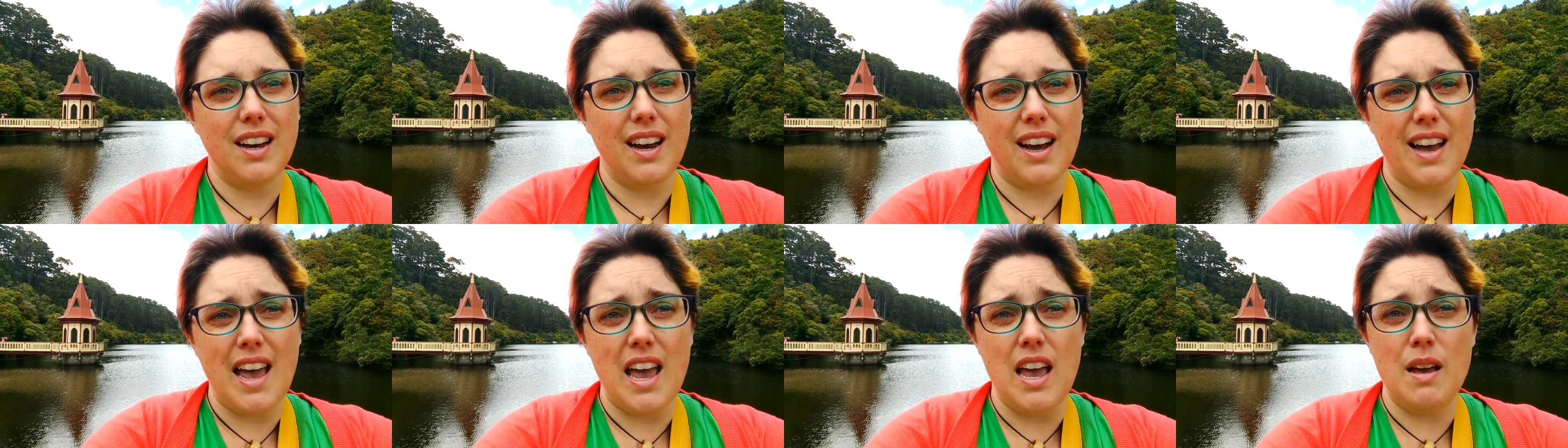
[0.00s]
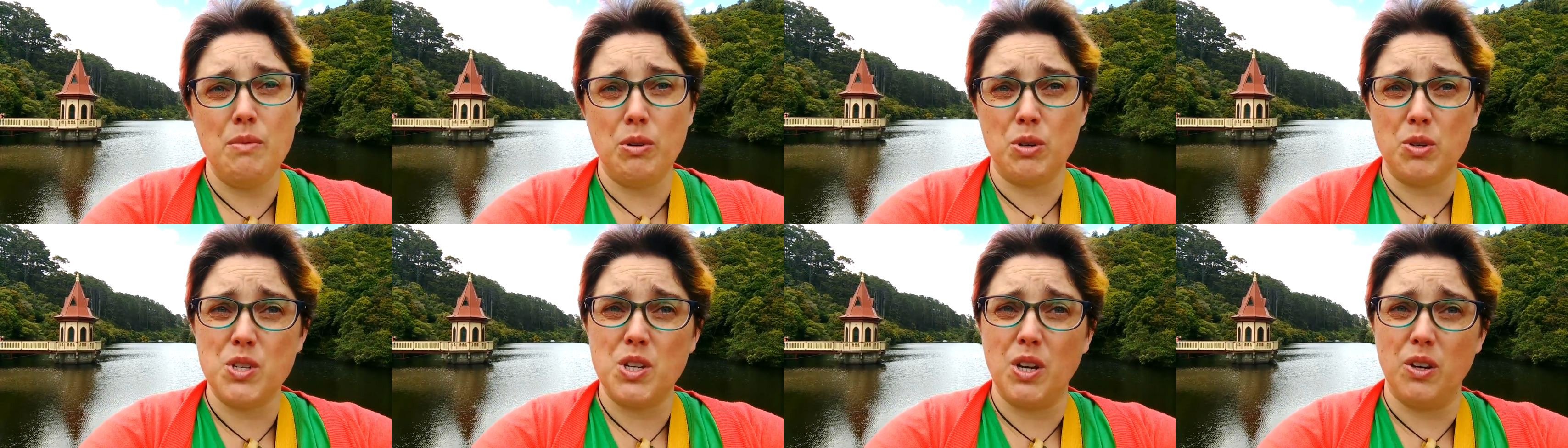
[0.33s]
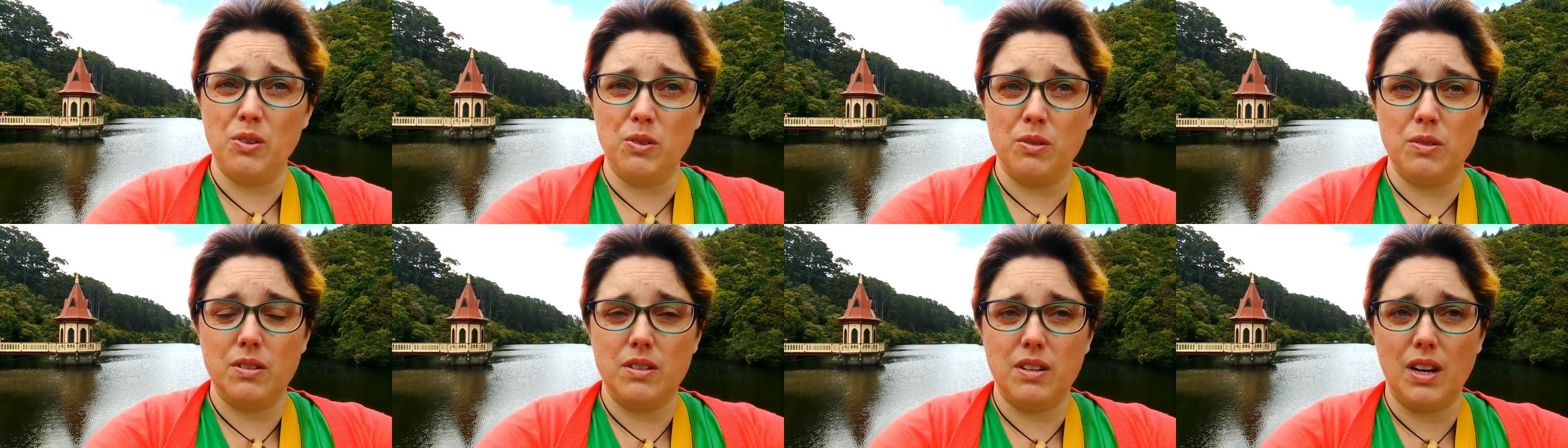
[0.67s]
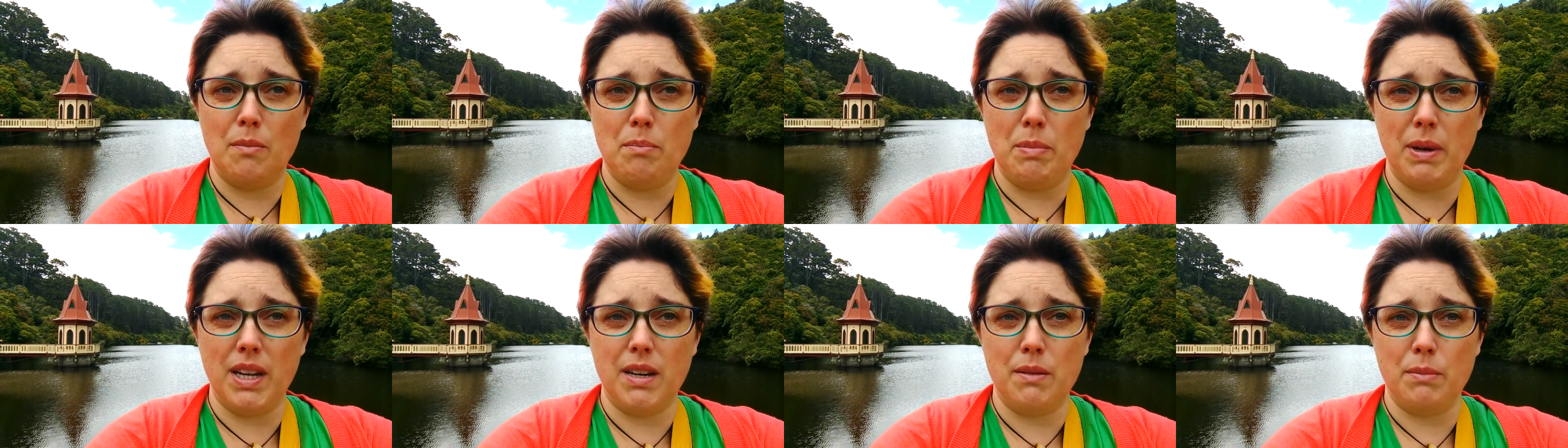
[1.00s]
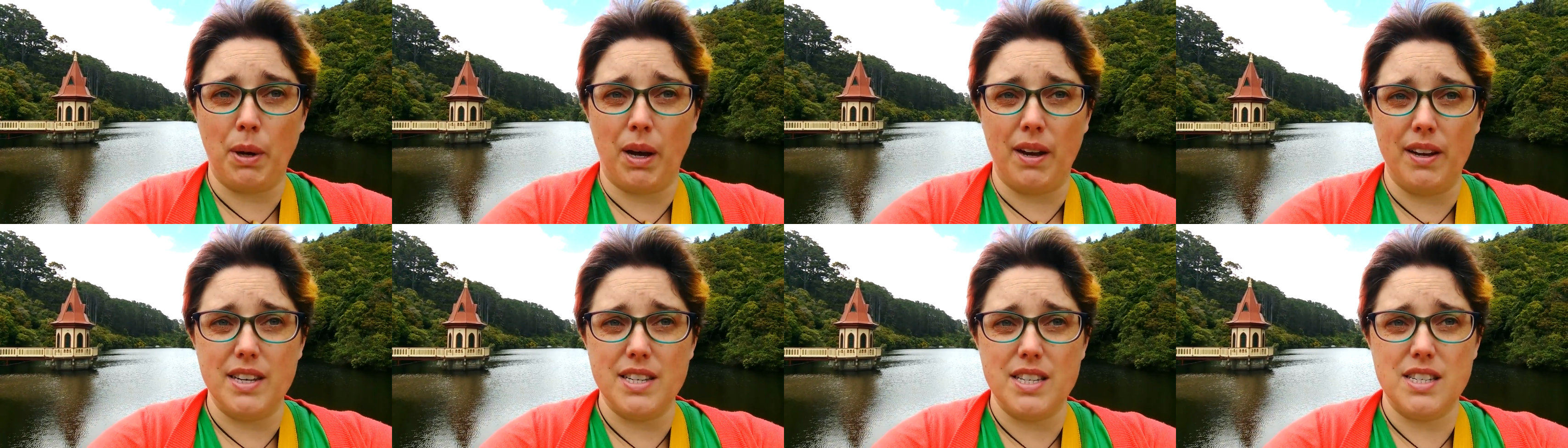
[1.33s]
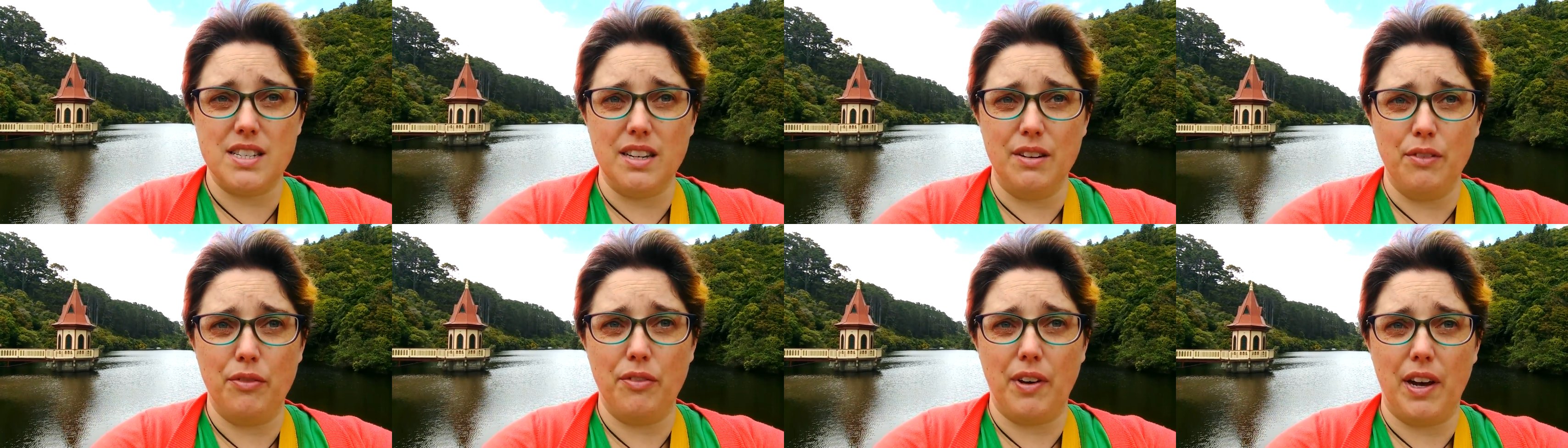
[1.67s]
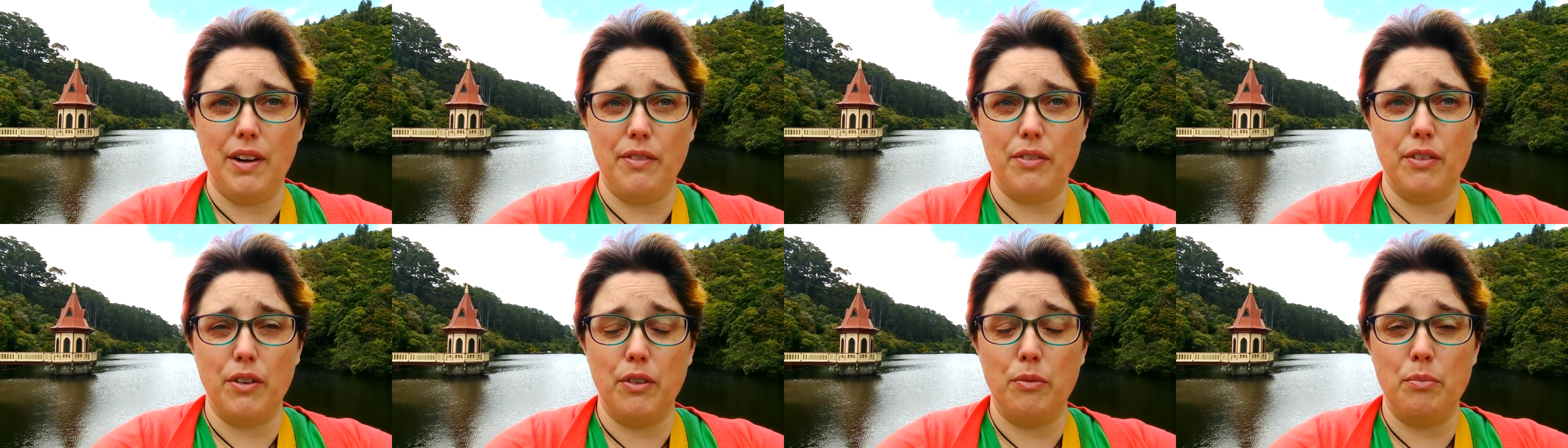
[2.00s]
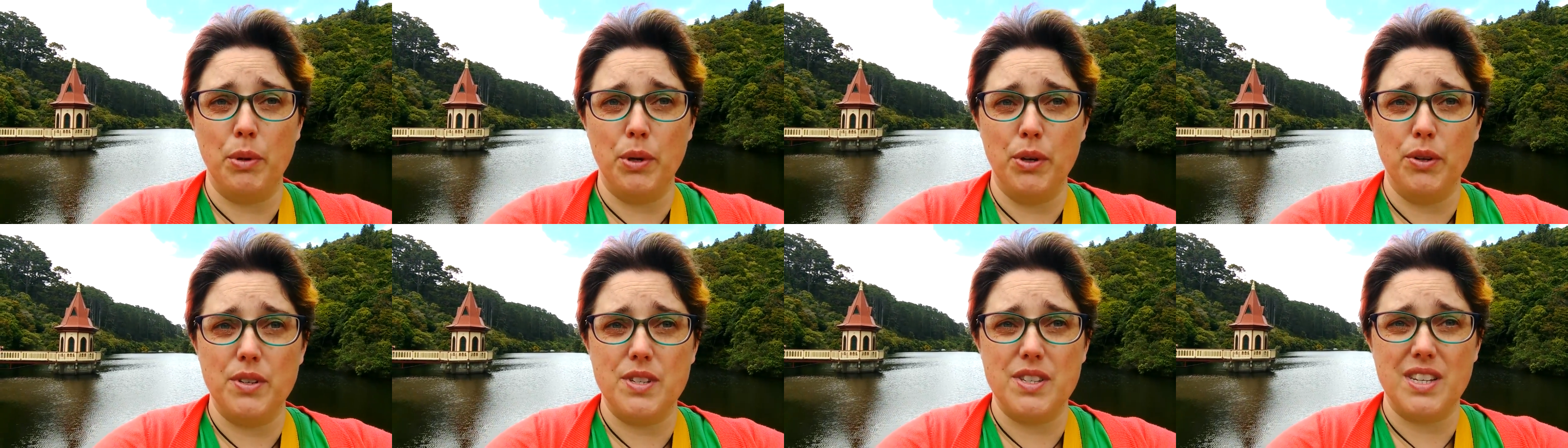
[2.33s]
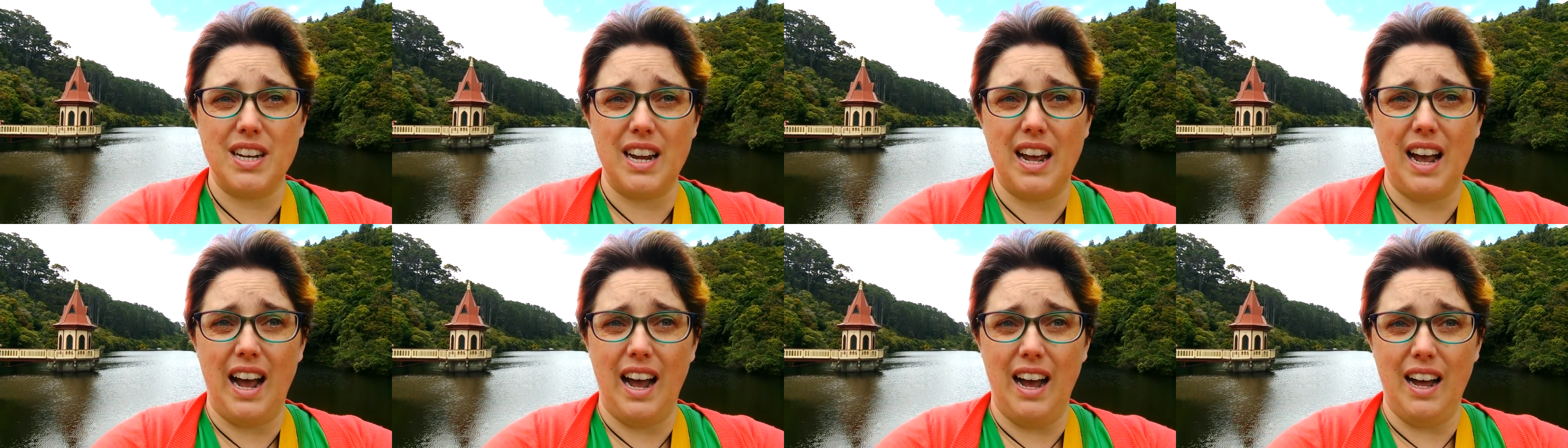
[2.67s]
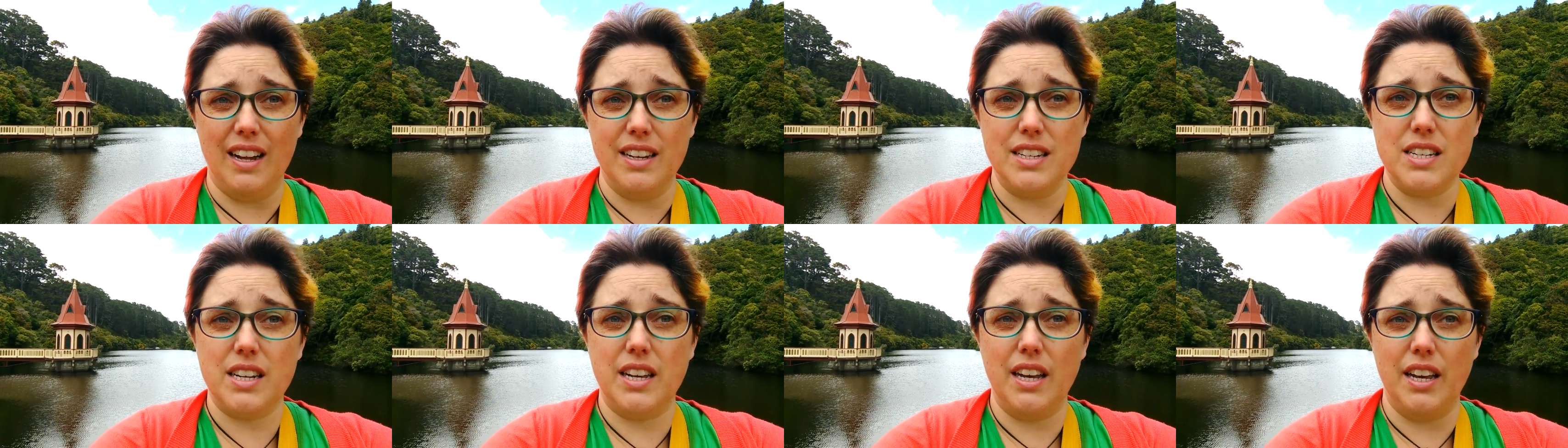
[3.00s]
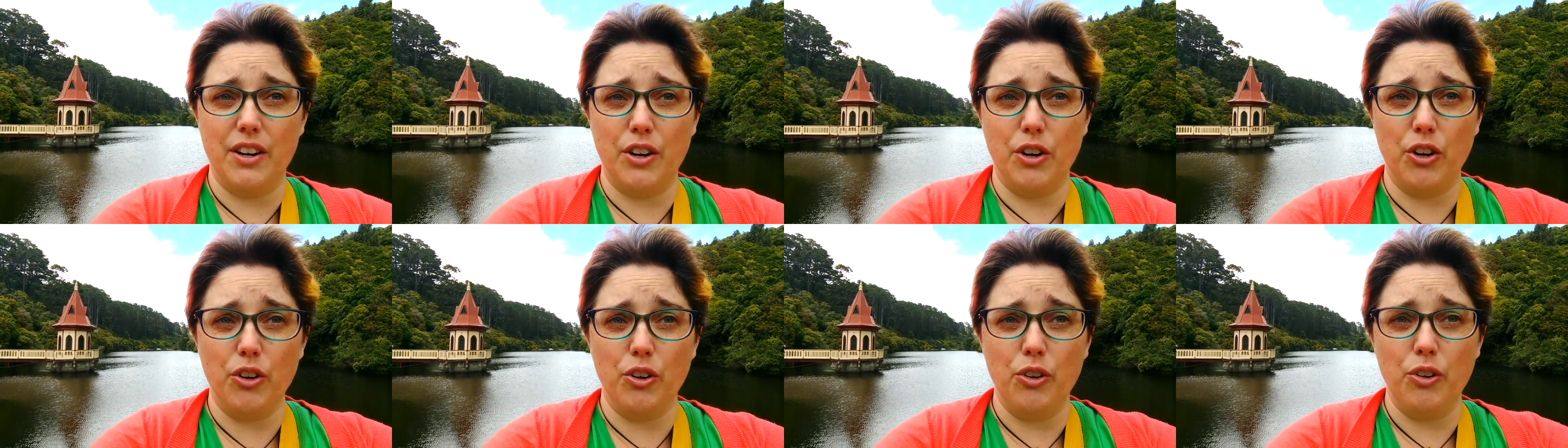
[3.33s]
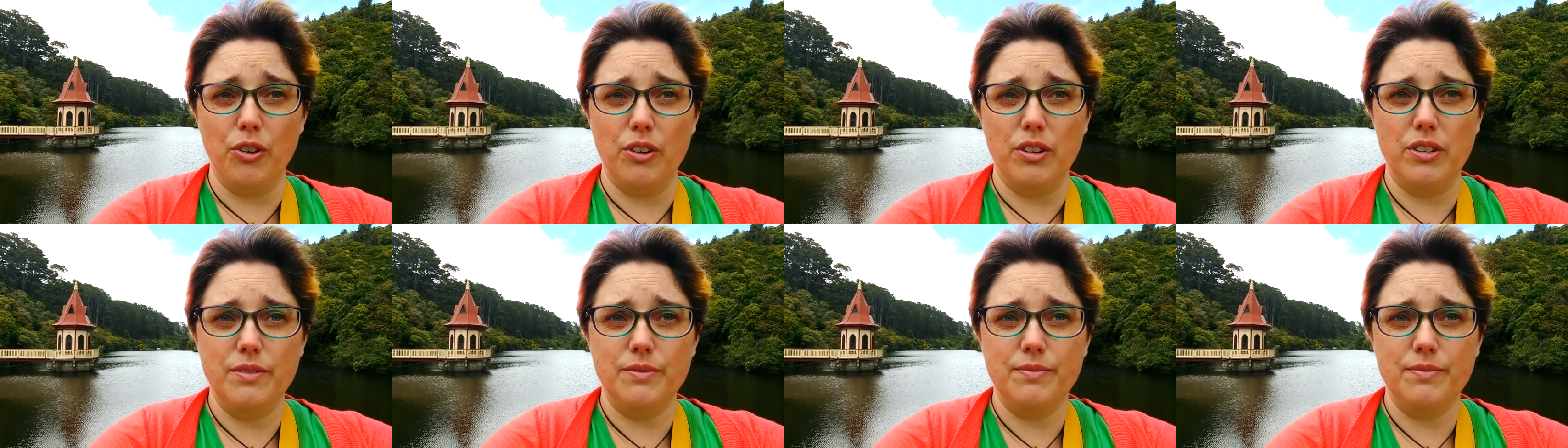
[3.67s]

I am also a bit biased in favour of birds that aren't kererū.